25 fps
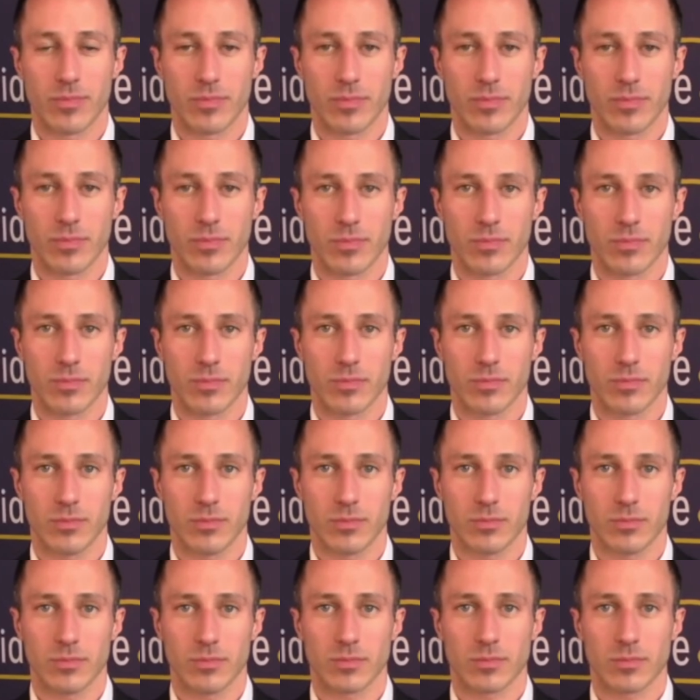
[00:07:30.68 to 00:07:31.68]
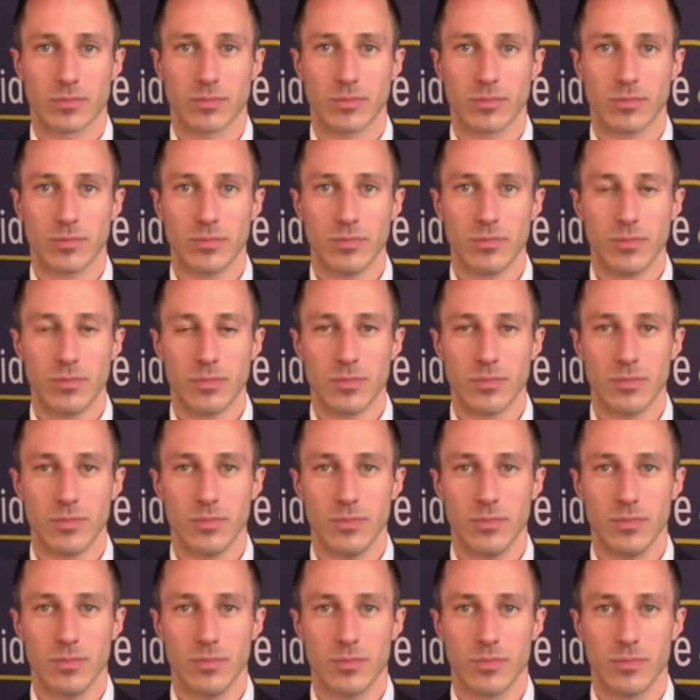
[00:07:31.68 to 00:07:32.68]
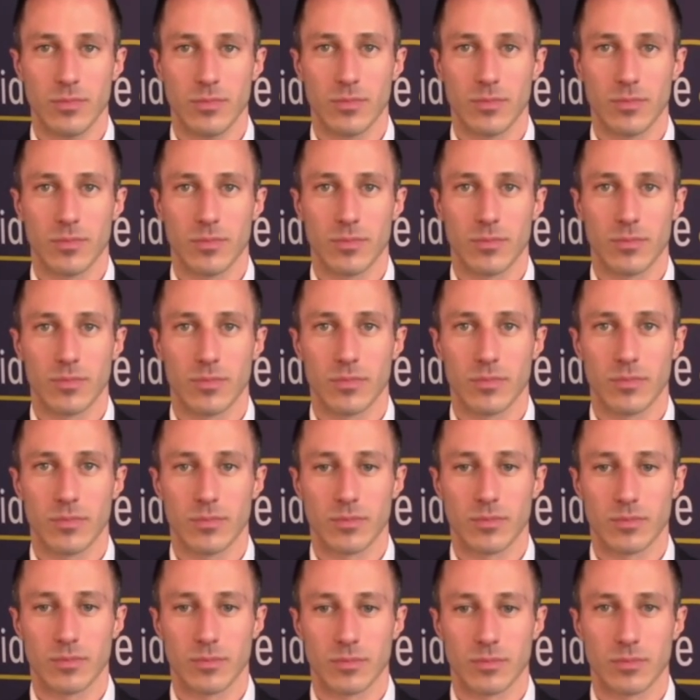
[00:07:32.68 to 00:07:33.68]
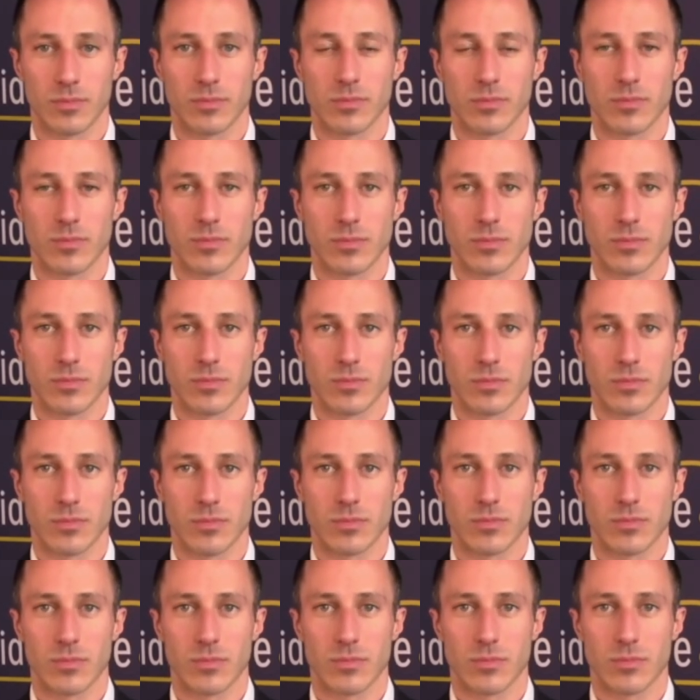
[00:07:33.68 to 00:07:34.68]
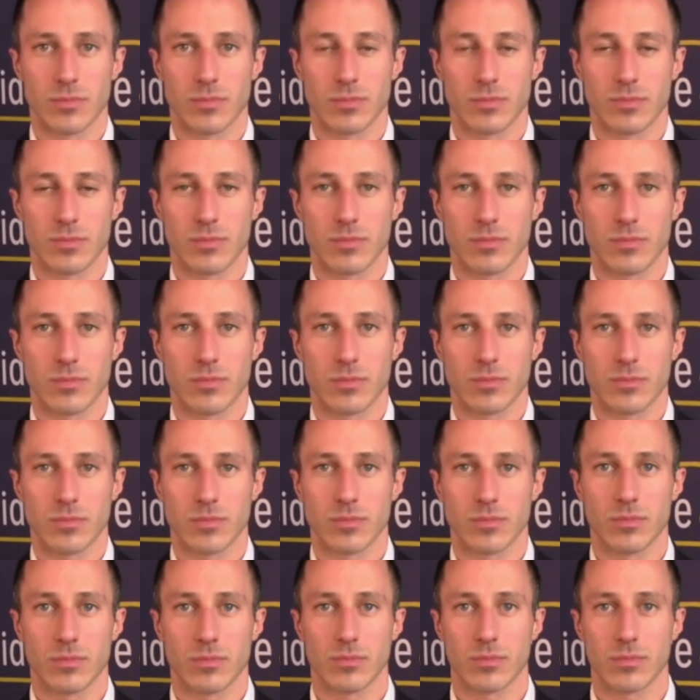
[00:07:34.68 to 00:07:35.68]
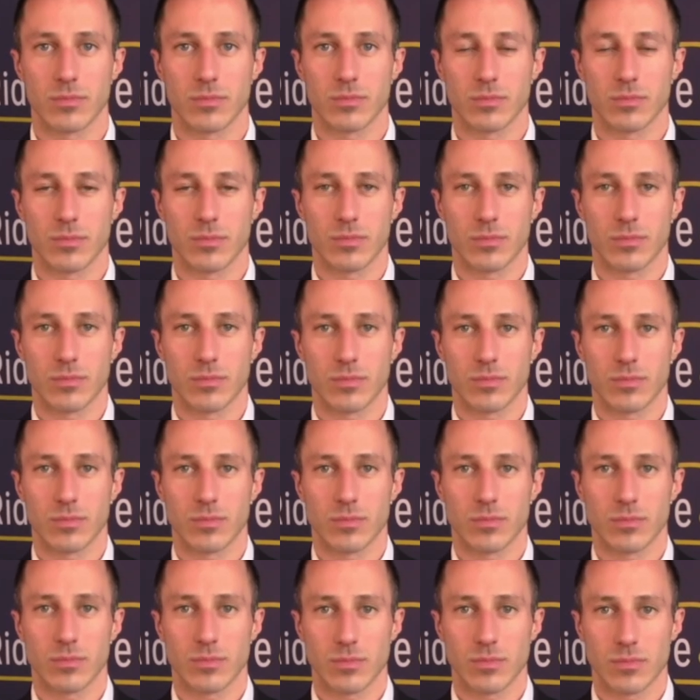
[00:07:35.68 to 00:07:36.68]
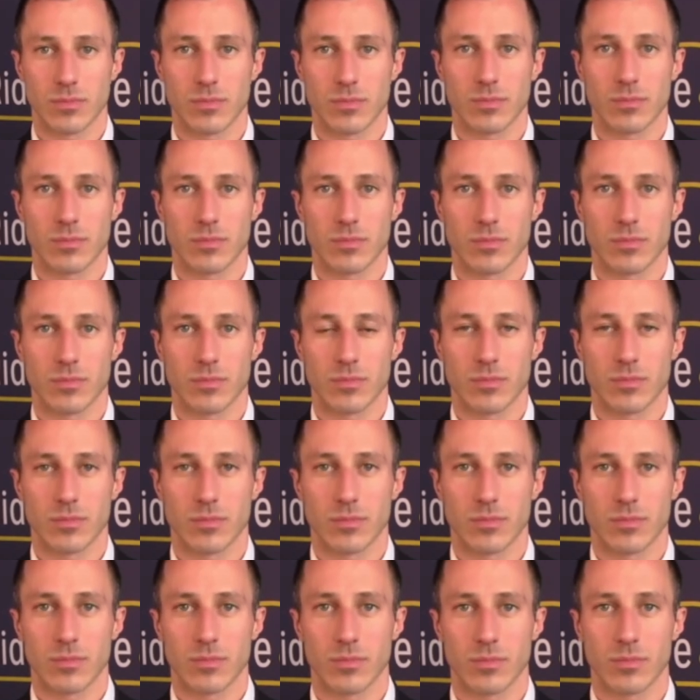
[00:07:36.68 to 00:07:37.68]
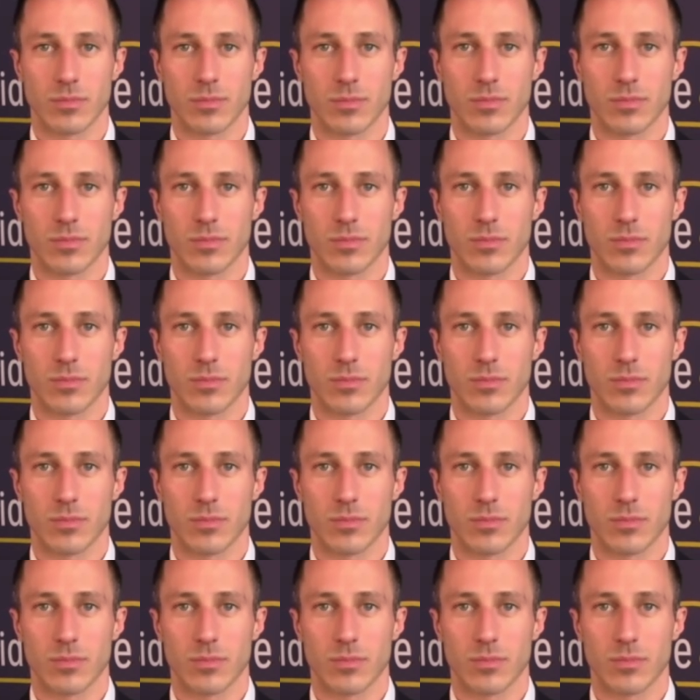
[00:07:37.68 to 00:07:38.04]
(silent)